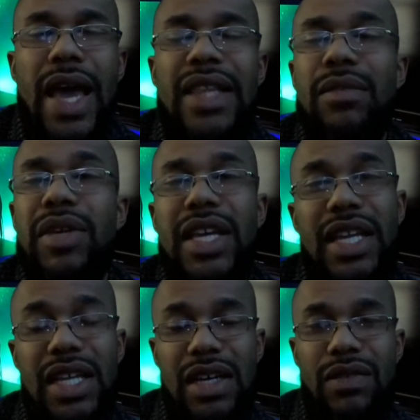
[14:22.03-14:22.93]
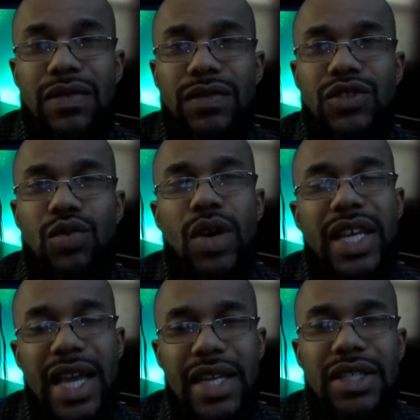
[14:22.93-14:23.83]
at the beginning of
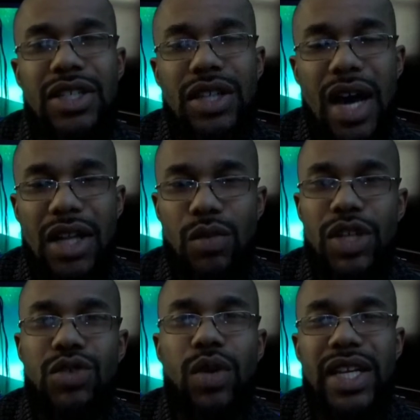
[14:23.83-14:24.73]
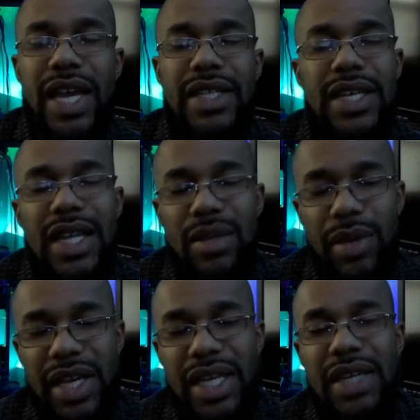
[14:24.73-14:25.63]
the Halloween 2018, at the
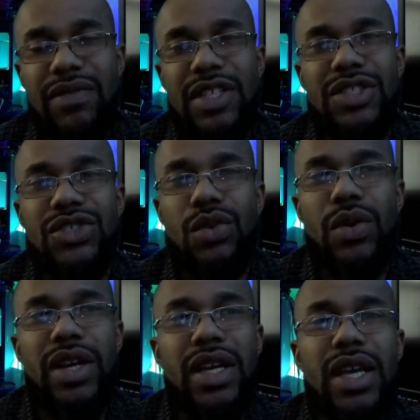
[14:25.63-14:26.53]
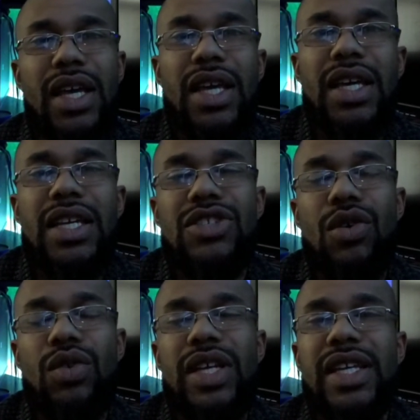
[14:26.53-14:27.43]
beginning of this story, he's
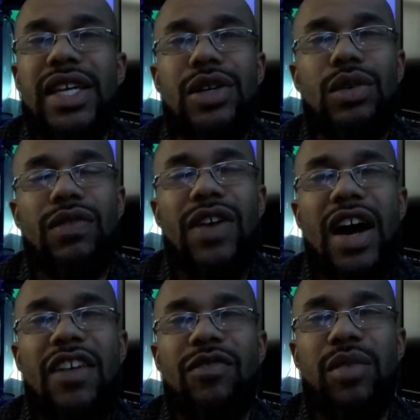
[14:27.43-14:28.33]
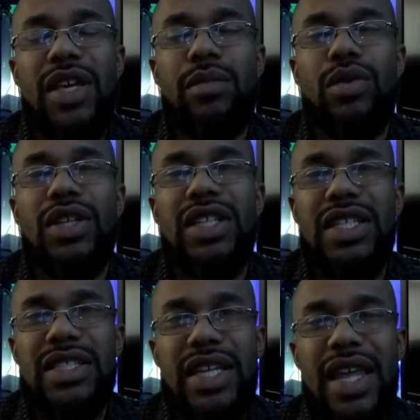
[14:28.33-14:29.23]
only killed 5 people, at
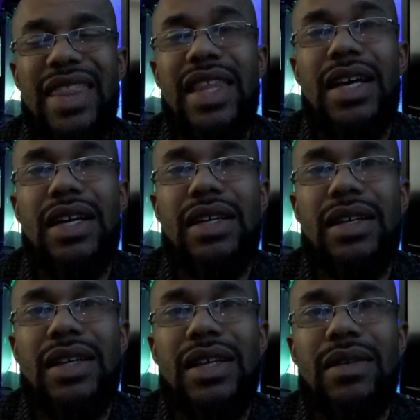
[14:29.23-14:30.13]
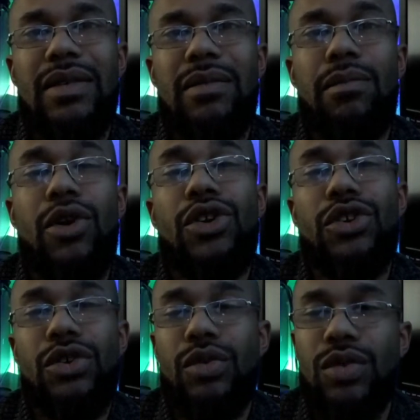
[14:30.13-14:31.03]
least in the
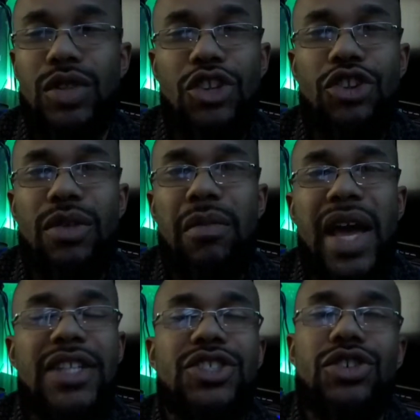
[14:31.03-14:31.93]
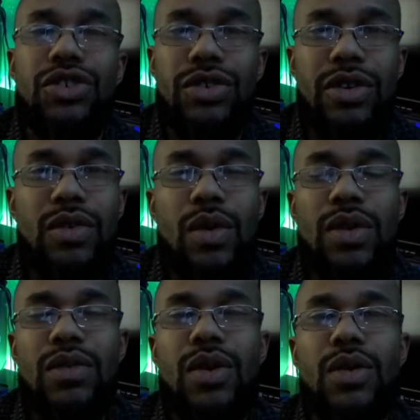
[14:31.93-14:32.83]
murder, you know, the massacre,
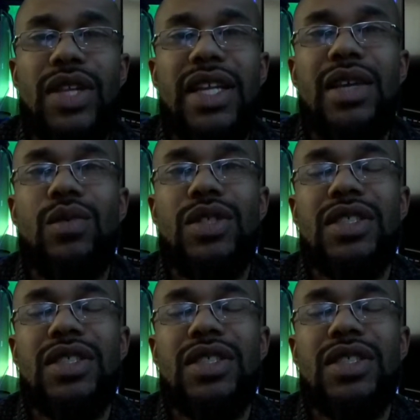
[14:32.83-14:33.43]
quote unquote, that he